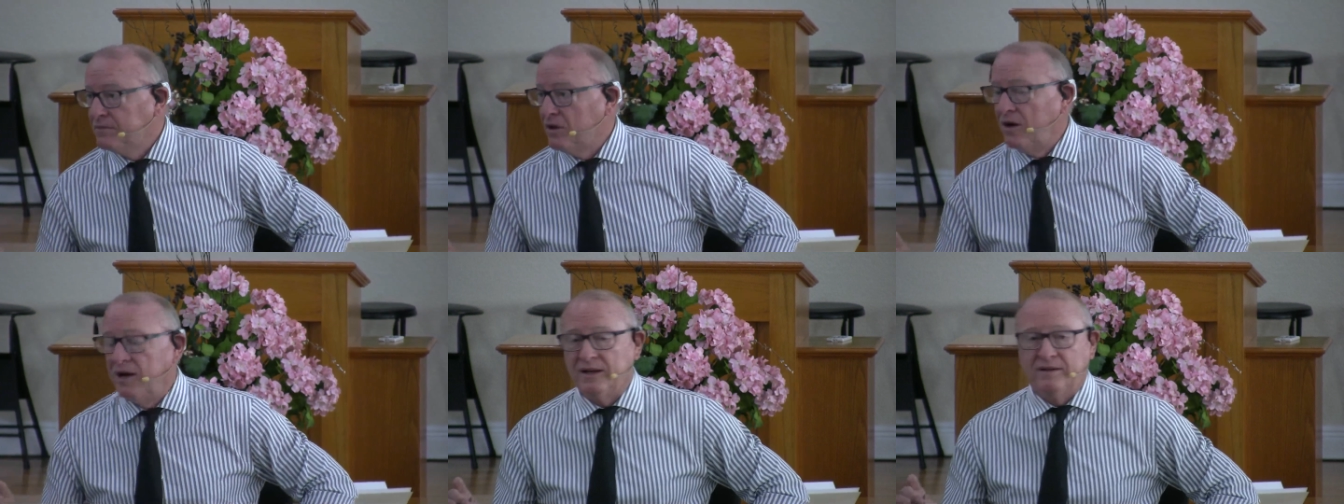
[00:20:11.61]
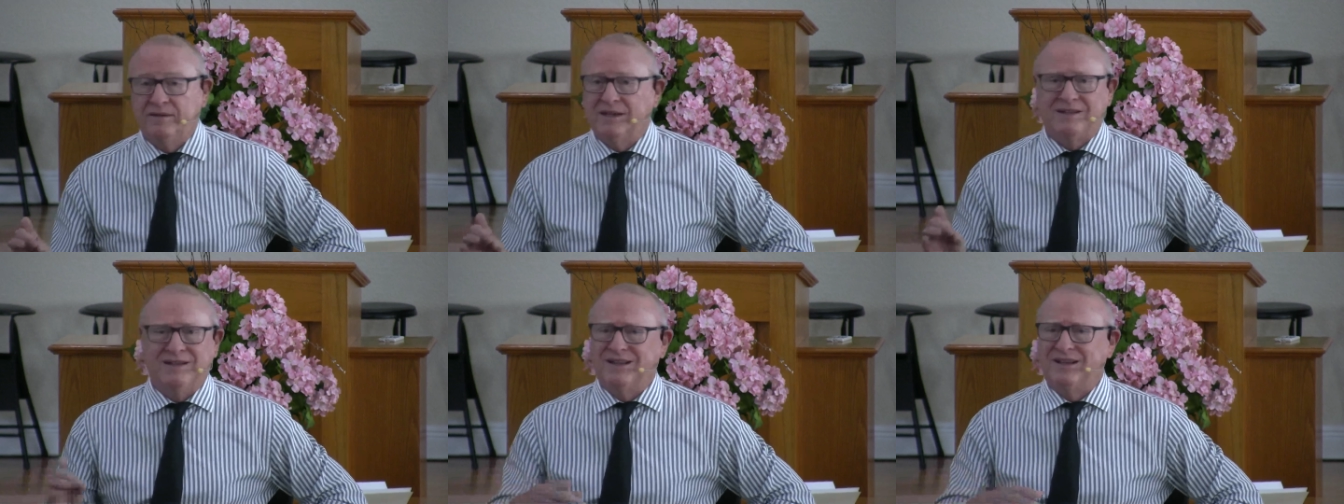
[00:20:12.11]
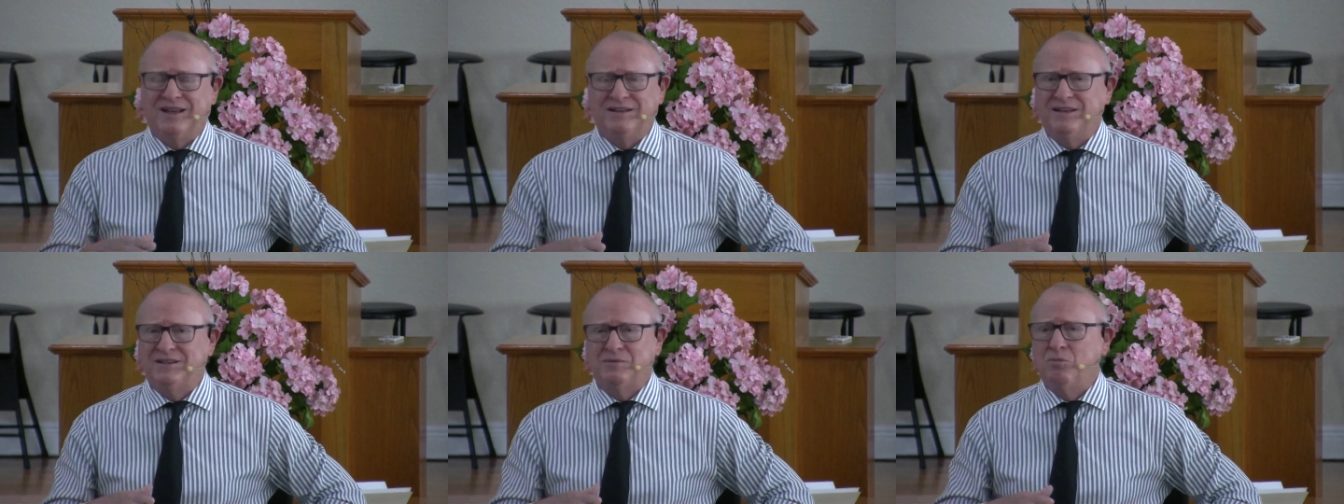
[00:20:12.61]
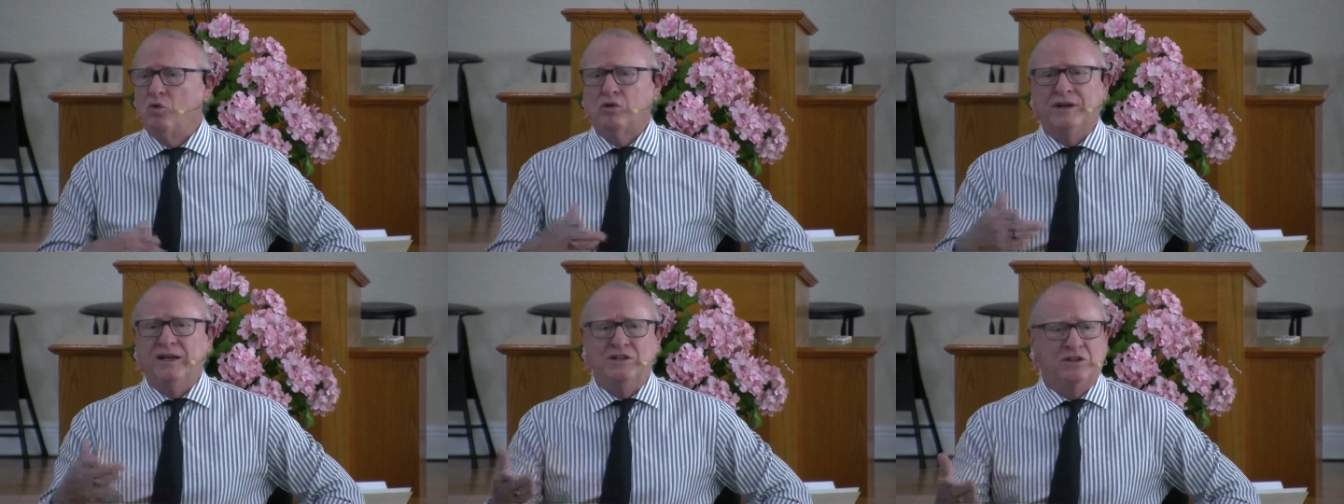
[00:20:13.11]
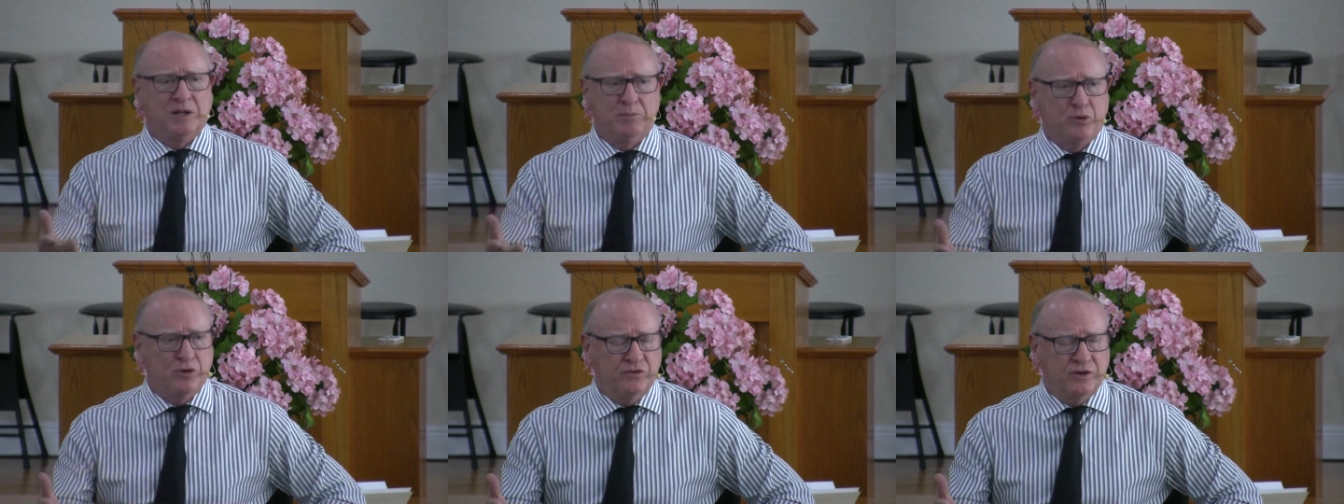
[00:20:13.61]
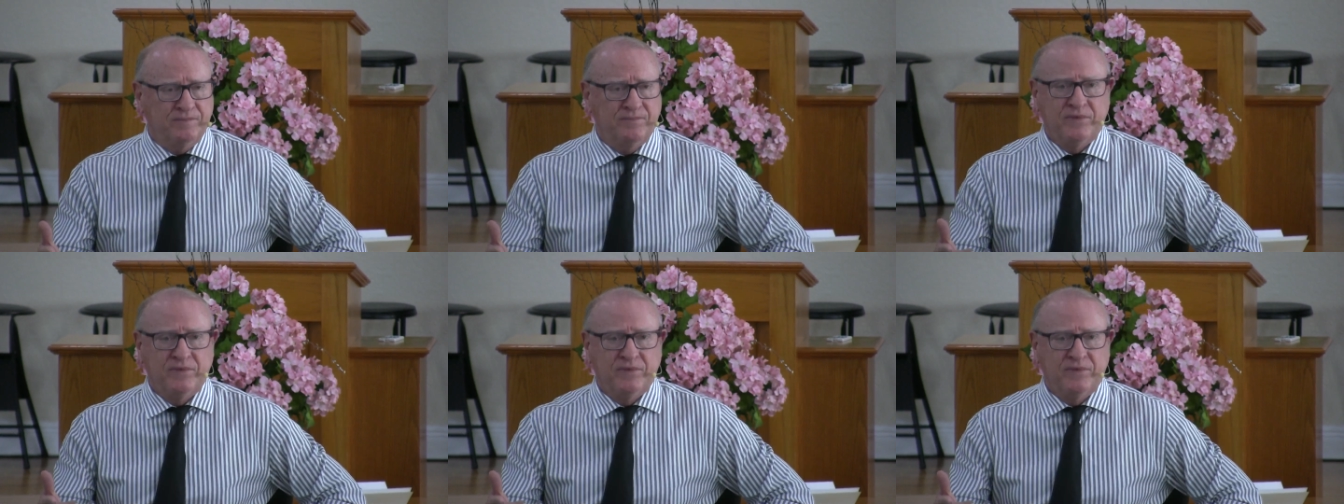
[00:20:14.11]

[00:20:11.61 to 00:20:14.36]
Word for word: All right? That, that, that is more than easily proven.